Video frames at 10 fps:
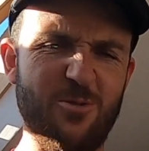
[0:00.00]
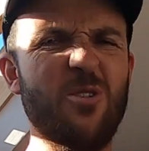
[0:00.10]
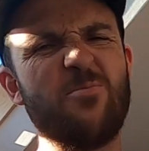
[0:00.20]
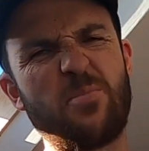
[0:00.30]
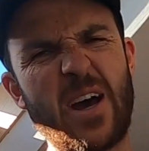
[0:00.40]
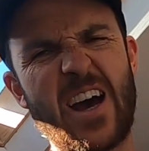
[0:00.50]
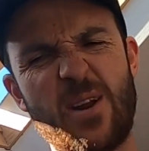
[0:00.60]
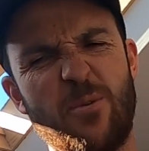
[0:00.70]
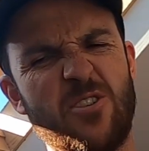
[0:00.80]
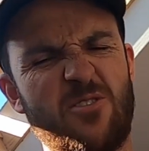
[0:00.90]
Well, not
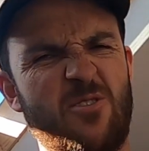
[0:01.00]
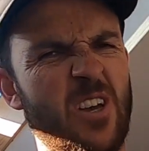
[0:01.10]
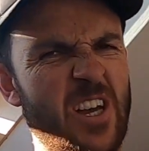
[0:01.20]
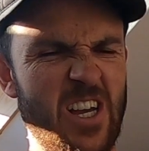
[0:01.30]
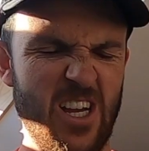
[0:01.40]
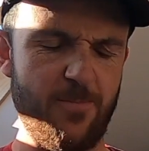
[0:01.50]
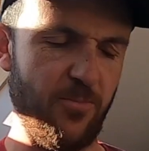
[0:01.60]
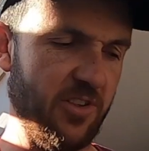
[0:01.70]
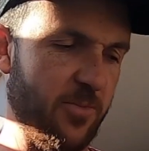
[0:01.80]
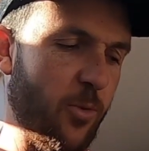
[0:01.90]
bad, but just
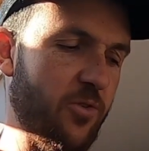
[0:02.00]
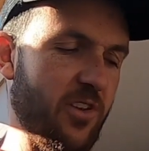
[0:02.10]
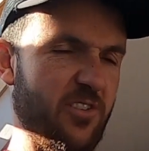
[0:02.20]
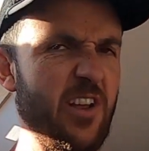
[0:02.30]
disappointing.